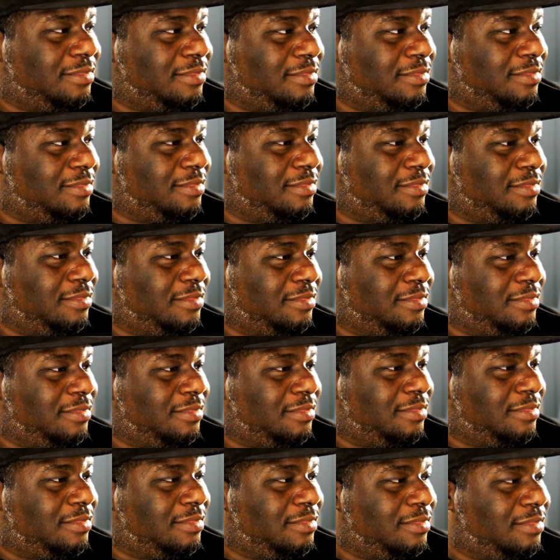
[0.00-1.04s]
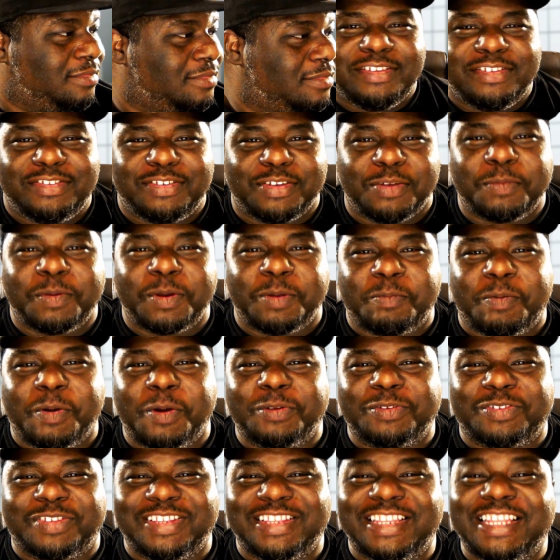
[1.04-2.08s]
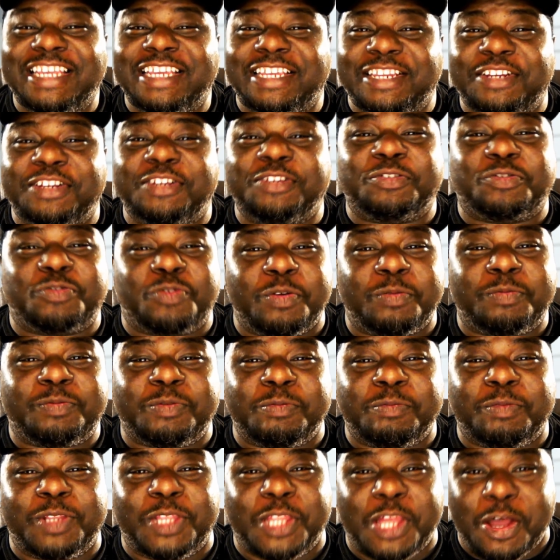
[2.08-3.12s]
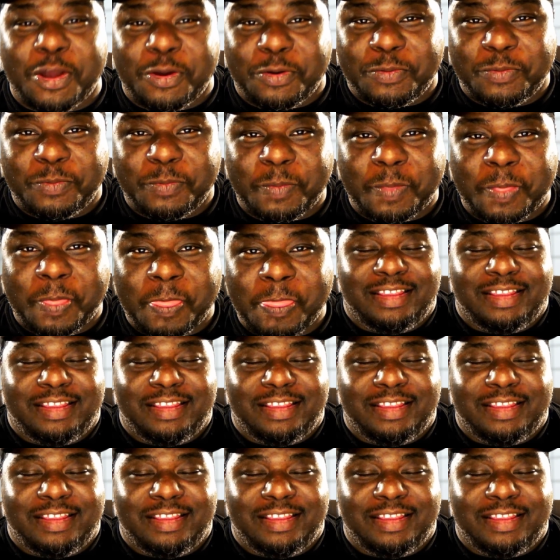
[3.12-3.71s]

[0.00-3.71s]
Are you talking to me? So I'm going to post a link in the description below.